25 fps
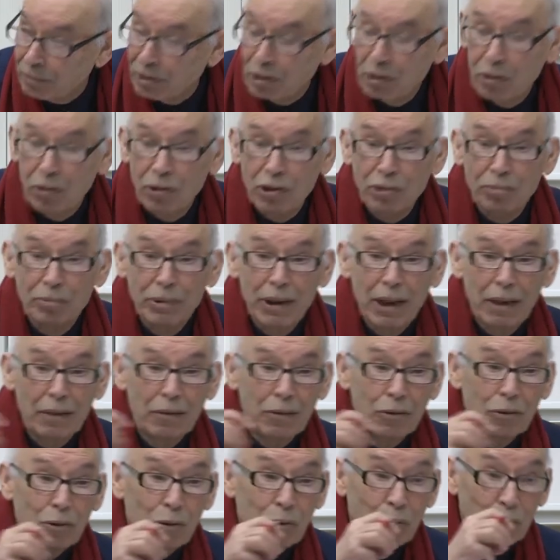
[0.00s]
because we
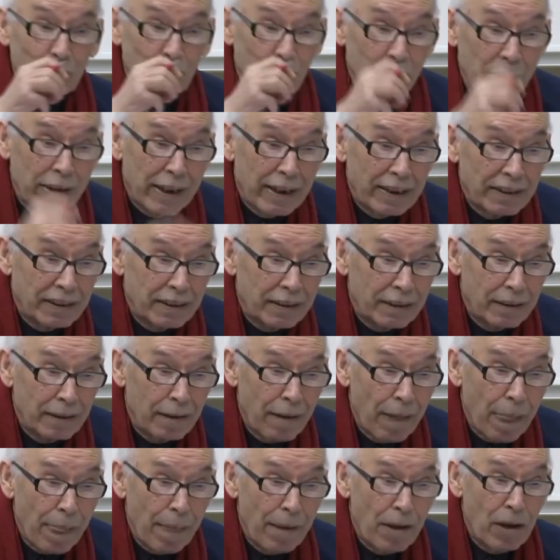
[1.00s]
have autocrats.
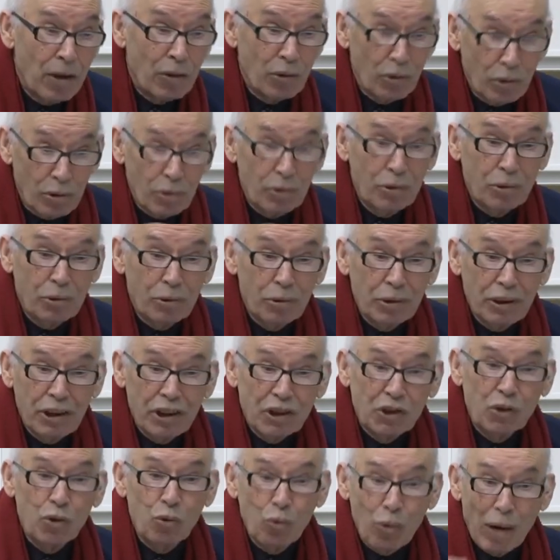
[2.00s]
The
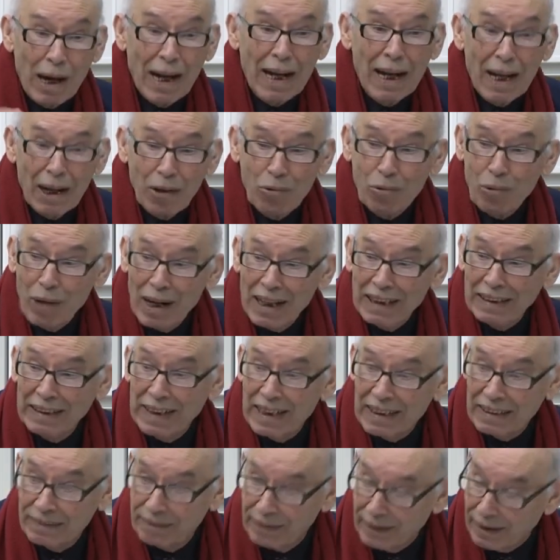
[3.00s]
issue why
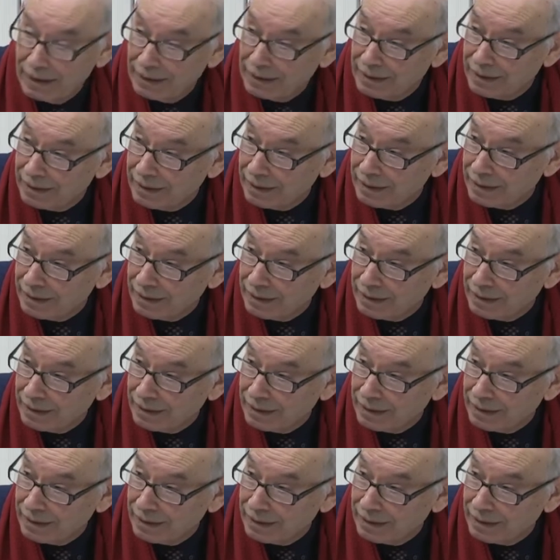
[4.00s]
it has failed.